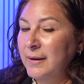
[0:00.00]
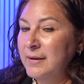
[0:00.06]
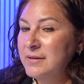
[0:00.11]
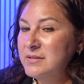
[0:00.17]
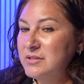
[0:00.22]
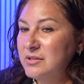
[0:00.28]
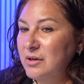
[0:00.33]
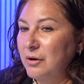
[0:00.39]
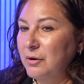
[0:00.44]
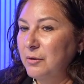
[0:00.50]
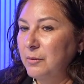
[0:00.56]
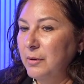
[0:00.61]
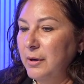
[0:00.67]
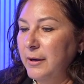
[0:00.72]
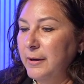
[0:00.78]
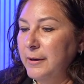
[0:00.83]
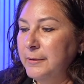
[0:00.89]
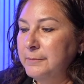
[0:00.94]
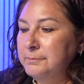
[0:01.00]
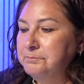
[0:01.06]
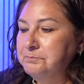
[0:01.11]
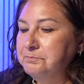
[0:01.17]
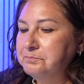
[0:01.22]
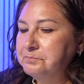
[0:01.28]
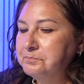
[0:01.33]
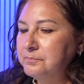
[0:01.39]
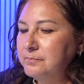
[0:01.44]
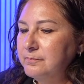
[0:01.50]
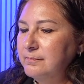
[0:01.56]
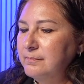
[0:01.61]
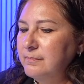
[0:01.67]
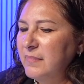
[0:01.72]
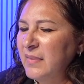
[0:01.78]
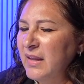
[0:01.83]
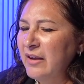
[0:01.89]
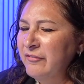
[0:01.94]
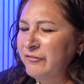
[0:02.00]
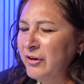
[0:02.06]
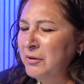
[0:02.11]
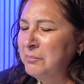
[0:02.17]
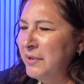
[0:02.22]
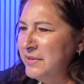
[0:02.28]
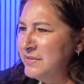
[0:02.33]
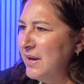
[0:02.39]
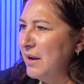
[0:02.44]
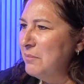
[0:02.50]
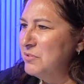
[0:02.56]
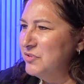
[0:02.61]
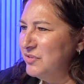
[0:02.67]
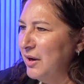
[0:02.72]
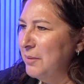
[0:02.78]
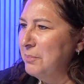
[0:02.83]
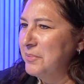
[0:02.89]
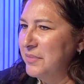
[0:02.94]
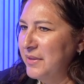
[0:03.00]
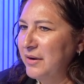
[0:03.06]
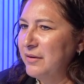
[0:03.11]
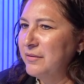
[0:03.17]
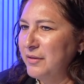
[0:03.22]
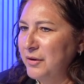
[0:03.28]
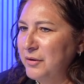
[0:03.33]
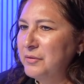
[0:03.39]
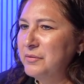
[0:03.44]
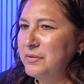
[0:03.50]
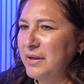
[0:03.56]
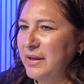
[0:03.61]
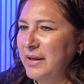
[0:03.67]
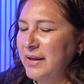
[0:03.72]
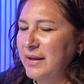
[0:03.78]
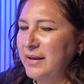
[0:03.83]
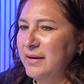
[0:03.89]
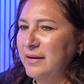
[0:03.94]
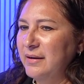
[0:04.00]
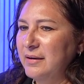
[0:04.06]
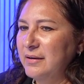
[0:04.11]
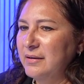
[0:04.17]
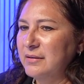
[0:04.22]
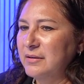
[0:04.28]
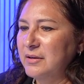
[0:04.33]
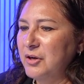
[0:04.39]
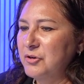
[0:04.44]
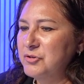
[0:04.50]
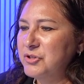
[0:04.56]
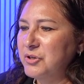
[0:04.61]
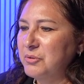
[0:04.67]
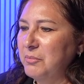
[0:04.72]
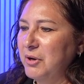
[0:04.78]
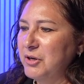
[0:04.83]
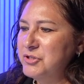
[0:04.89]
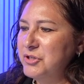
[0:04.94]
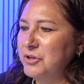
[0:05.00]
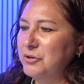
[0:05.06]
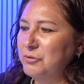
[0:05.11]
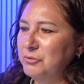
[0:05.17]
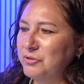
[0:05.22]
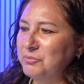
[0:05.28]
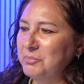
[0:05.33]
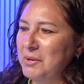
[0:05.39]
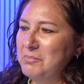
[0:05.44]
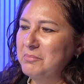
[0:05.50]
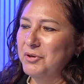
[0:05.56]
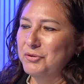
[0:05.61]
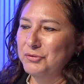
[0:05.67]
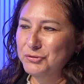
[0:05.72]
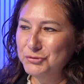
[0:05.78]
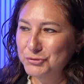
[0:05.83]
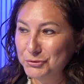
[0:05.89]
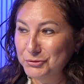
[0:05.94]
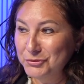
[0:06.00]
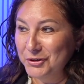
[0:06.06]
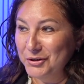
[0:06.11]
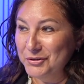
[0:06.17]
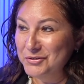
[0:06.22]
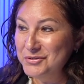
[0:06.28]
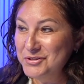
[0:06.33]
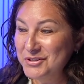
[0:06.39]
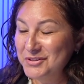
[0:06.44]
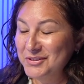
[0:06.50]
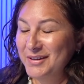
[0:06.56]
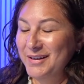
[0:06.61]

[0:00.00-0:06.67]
So I felt my time was up there, though. And Coach Camacho, who was my middle school coach.